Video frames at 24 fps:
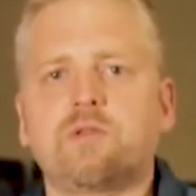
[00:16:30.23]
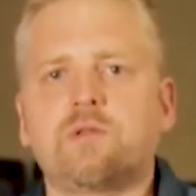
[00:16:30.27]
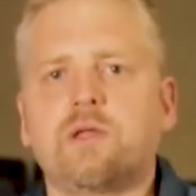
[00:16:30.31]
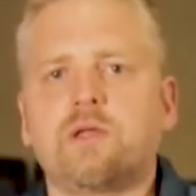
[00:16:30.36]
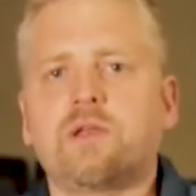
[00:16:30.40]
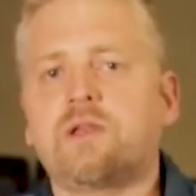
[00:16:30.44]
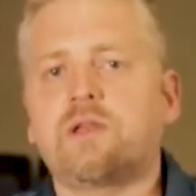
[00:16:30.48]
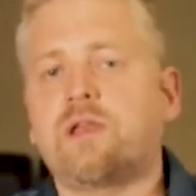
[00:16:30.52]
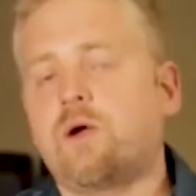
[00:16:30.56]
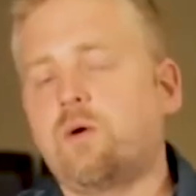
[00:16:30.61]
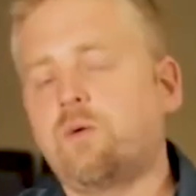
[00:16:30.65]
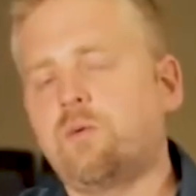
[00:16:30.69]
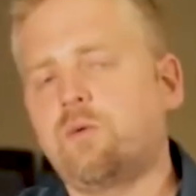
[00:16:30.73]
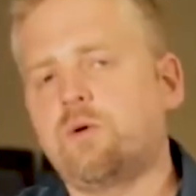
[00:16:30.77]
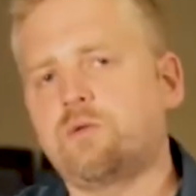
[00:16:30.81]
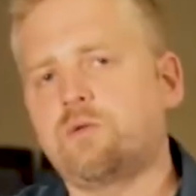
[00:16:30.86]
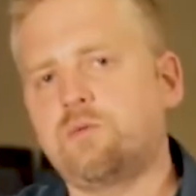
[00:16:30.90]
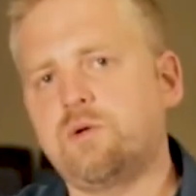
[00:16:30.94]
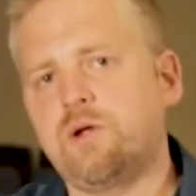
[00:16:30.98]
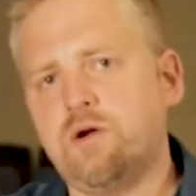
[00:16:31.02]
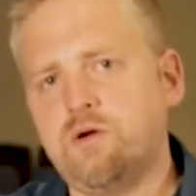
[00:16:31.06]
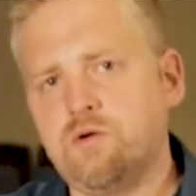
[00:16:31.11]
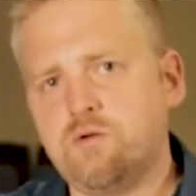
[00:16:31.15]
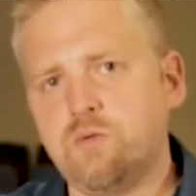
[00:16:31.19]
And now what
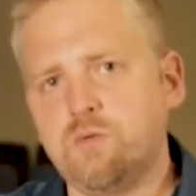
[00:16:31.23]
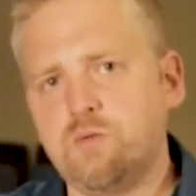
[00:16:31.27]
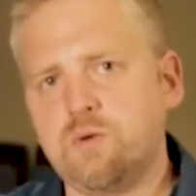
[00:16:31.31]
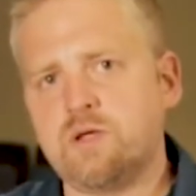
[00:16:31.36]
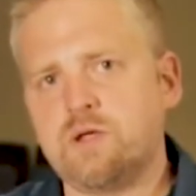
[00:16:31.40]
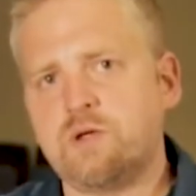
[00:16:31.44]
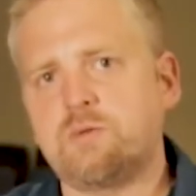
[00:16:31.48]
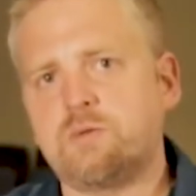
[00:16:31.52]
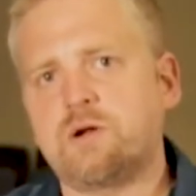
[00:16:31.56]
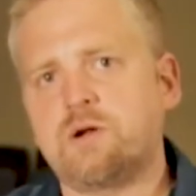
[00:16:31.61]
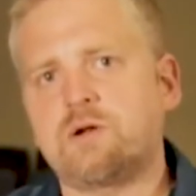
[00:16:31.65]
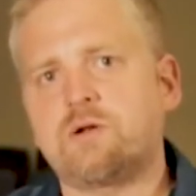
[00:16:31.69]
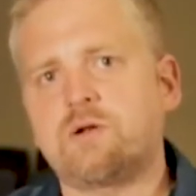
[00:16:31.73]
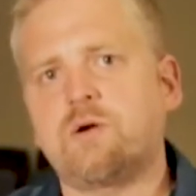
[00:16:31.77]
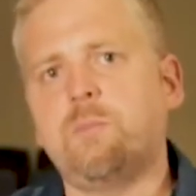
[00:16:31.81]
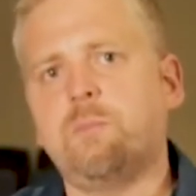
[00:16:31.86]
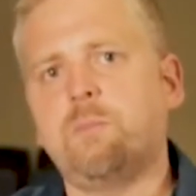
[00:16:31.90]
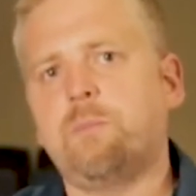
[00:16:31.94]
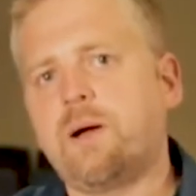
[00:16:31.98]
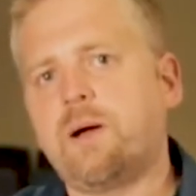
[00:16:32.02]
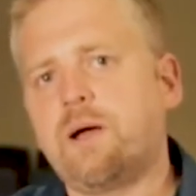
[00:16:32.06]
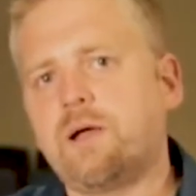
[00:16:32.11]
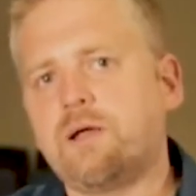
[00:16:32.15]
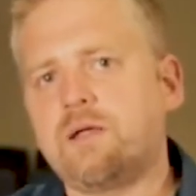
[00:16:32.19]
we are doing, we're
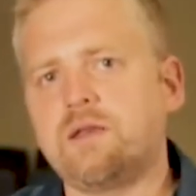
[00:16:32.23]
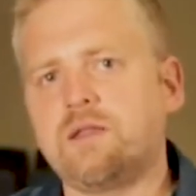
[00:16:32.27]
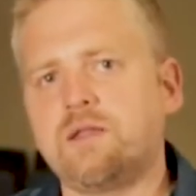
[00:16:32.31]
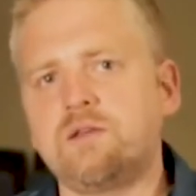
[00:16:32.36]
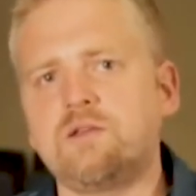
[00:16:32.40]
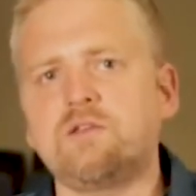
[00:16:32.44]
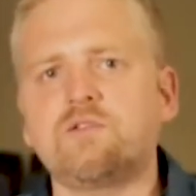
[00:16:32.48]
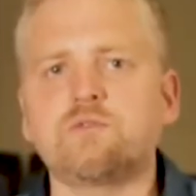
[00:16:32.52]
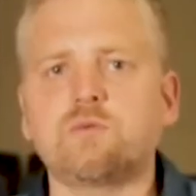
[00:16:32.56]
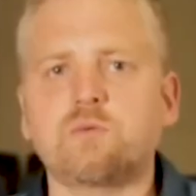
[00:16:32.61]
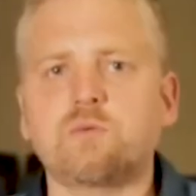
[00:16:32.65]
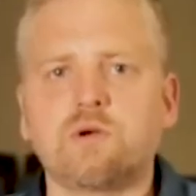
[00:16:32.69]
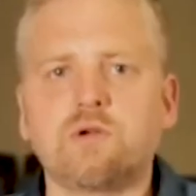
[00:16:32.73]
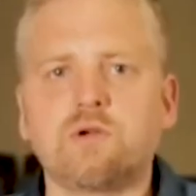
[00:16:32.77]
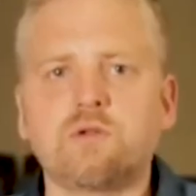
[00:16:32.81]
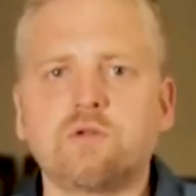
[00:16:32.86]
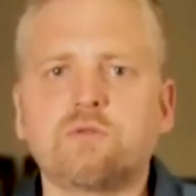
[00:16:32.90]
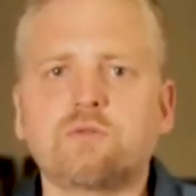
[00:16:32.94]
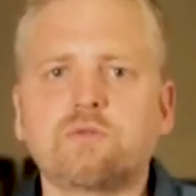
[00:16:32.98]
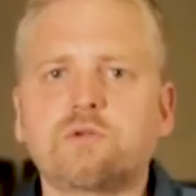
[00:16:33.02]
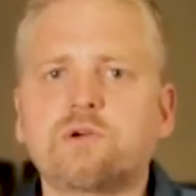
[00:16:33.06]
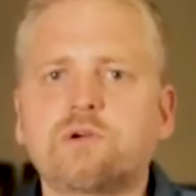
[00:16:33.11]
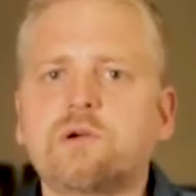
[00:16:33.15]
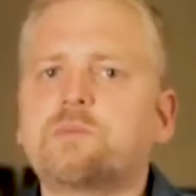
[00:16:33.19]
combining this world
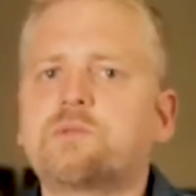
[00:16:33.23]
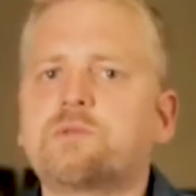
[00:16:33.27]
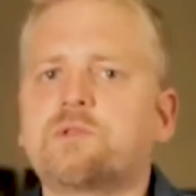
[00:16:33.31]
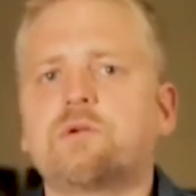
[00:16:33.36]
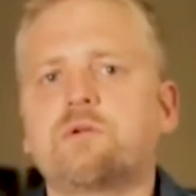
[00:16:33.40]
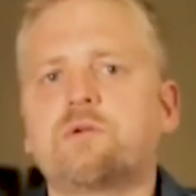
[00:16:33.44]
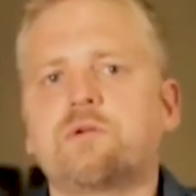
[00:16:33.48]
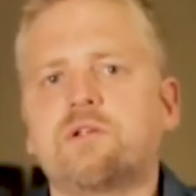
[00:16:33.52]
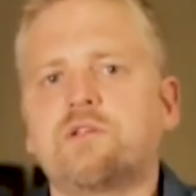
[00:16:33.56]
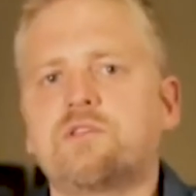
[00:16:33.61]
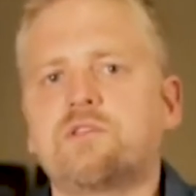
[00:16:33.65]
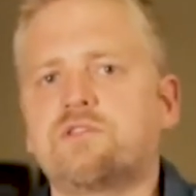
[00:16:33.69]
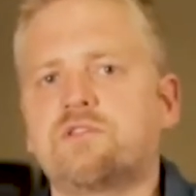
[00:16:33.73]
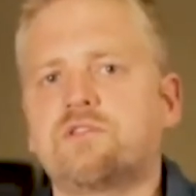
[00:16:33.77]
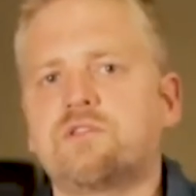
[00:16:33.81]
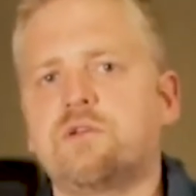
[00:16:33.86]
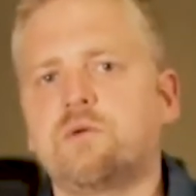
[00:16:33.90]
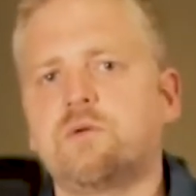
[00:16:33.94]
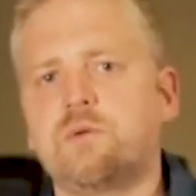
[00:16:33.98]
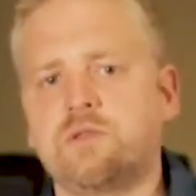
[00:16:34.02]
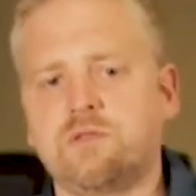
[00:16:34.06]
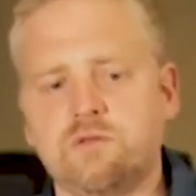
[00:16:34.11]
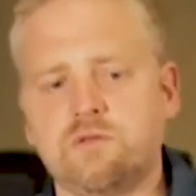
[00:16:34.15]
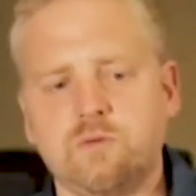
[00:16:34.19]
of cryptocurrency
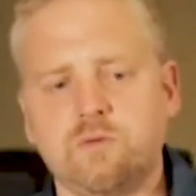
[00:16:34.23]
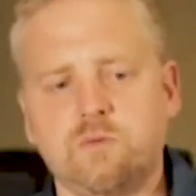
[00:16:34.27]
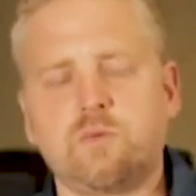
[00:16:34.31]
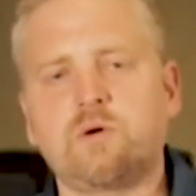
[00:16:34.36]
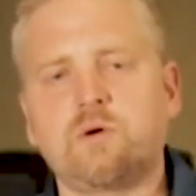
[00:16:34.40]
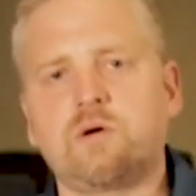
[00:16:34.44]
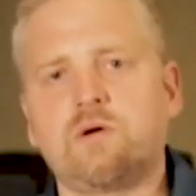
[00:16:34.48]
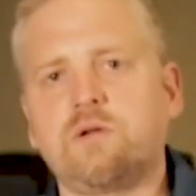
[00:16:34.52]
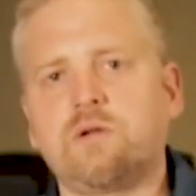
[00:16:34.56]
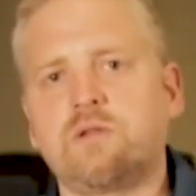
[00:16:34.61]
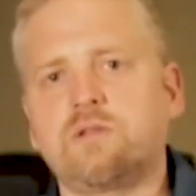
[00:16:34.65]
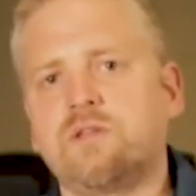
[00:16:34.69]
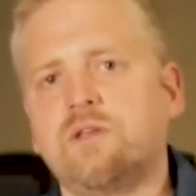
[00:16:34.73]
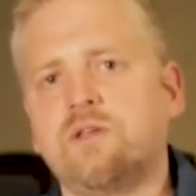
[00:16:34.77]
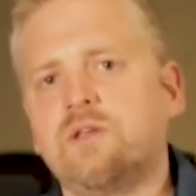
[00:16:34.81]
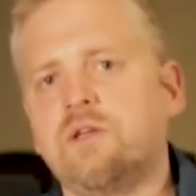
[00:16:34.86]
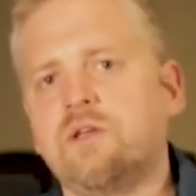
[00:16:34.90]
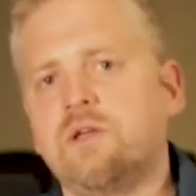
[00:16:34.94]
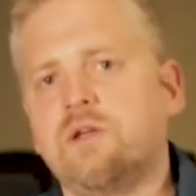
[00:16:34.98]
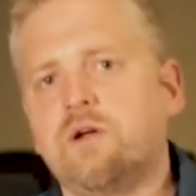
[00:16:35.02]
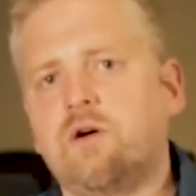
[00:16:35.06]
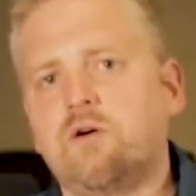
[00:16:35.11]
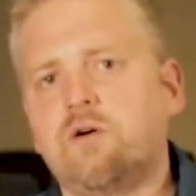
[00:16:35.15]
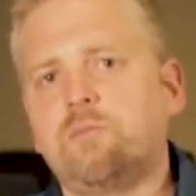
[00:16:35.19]
with the world
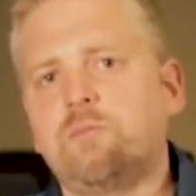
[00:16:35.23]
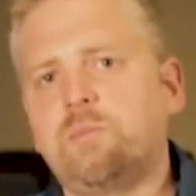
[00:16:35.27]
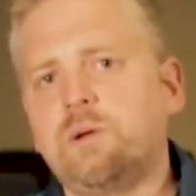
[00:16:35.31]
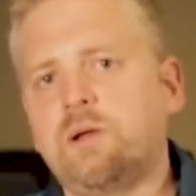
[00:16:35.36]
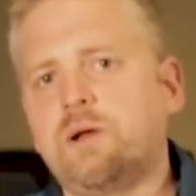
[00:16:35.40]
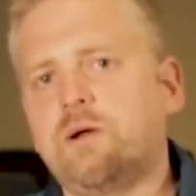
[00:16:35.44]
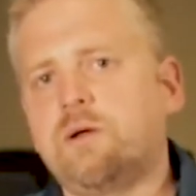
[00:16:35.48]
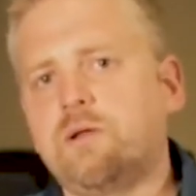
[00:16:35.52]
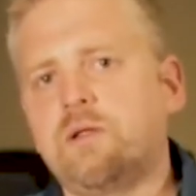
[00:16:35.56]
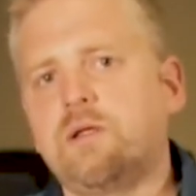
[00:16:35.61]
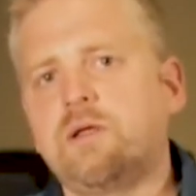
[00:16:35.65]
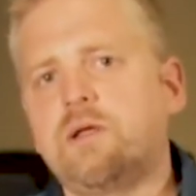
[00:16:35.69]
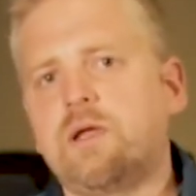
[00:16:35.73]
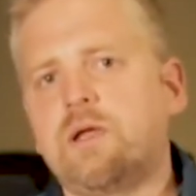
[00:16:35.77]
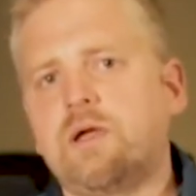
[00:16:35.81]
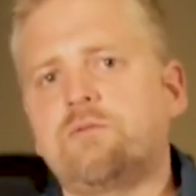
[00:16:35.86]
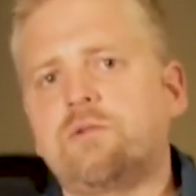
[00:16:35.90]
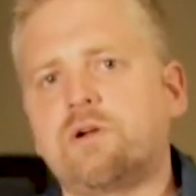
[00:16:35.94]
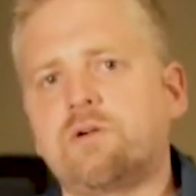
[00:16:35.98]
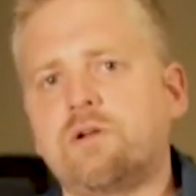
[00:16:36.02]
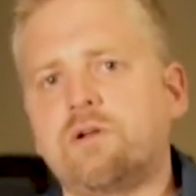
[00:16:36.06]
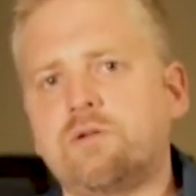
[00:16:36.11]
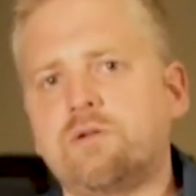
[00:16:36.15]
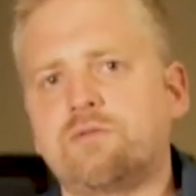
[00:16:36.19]
of building a
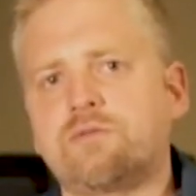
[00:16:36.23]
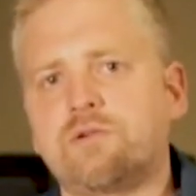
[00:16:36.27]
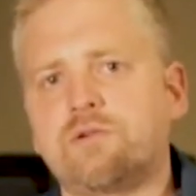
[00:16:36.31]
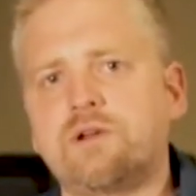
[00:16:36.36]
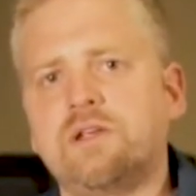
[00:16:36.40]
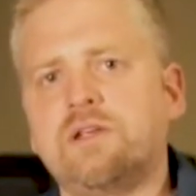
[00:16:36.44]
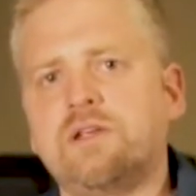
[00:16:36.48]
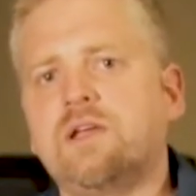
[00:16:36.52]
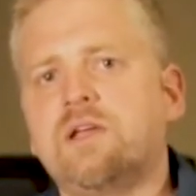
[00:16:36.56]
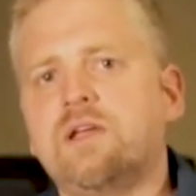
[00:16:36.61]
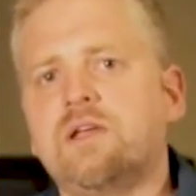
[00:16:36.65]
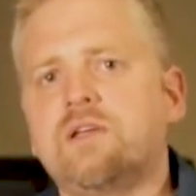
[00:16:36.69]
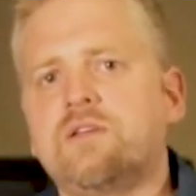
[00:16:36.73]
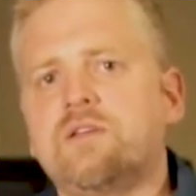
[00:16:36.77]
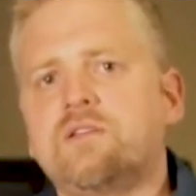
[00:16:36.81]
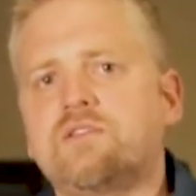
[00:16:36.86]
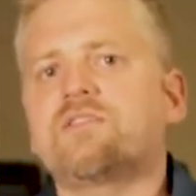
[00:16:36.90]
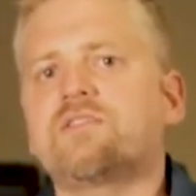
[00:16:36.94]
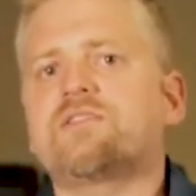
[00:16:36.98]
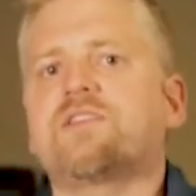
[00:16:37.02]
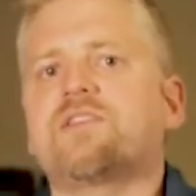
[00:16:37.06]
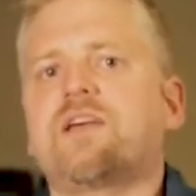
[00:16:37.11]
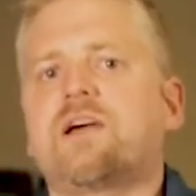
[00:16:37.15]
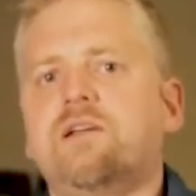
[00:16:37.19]
very free
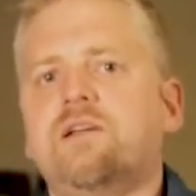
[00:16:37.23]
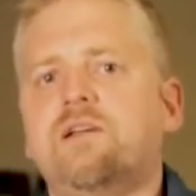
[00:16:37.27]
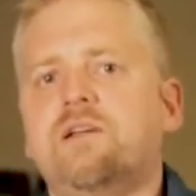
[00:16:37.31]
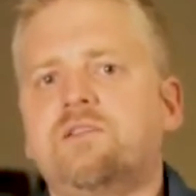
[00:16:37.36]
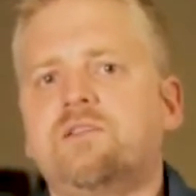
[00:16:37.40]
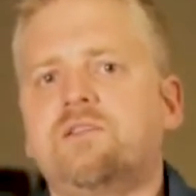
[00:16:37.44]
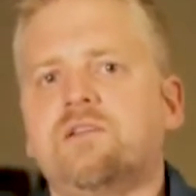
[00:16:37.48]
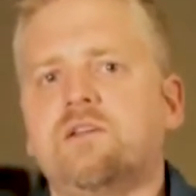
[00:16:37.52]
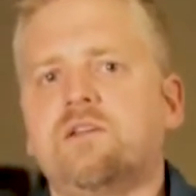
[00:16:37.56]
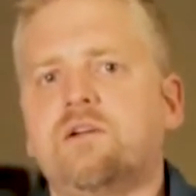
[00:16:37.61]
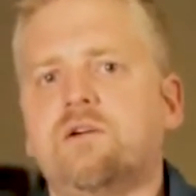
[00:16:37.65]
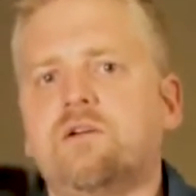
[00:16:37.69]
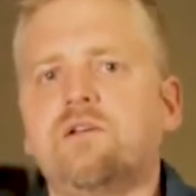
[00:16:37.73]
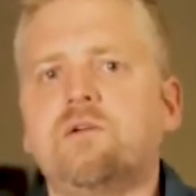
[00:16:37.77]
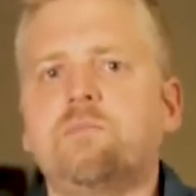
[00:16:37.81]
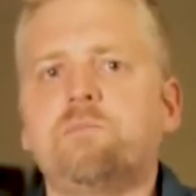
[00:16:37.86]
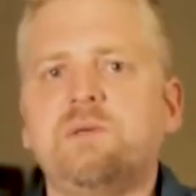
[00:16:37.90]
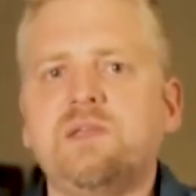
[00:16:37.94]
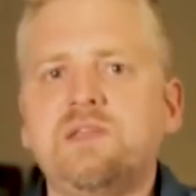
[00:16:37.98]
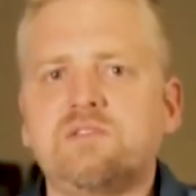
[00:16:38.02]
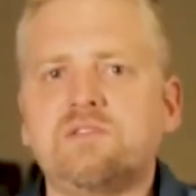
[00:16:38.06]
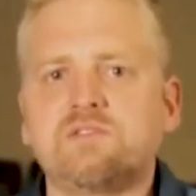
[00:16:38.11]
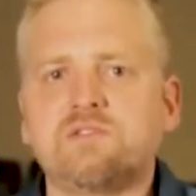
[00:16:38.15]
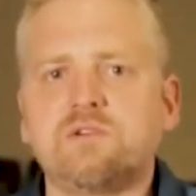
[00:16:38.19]
society on a
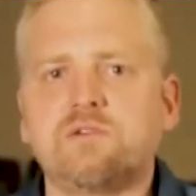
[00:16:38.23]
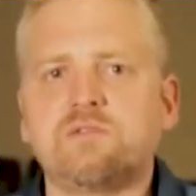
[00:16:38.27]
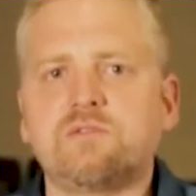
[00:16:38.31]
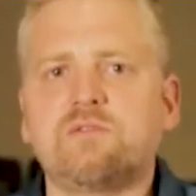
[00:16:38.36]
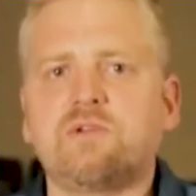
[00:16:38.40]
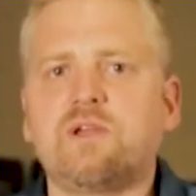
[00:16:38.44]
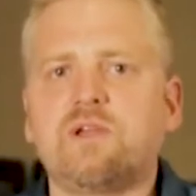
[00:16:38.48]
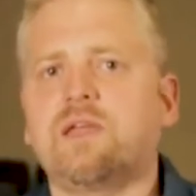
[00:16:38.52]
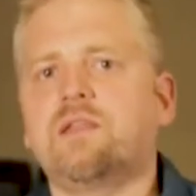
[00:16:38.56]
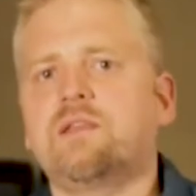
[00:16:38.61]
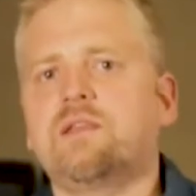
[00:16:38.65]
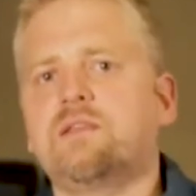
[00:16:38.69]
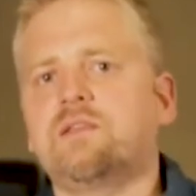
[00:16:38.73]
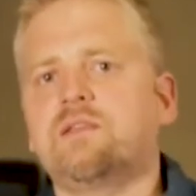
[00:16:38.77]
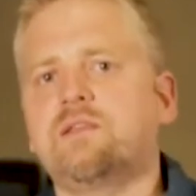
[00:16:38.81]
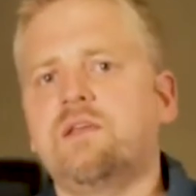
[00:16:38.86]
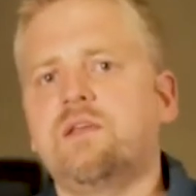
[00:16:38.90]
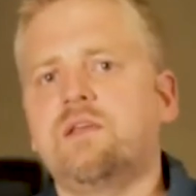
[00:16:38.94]
piece of land